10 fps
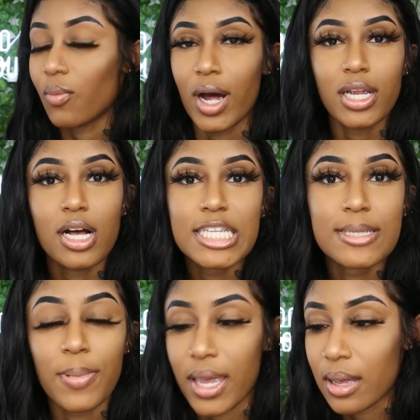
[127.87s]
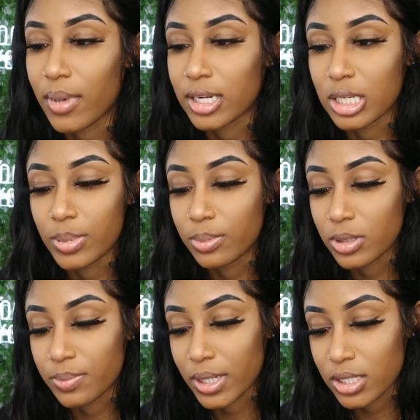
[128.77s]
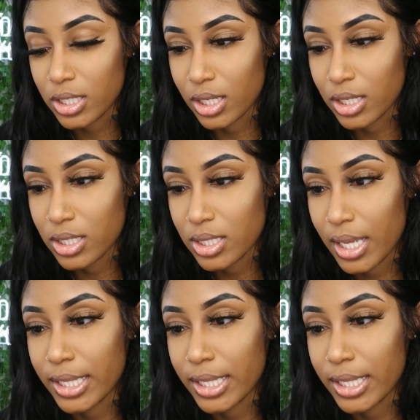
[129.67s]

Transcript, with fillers: Why do y'all spam under people's pictures?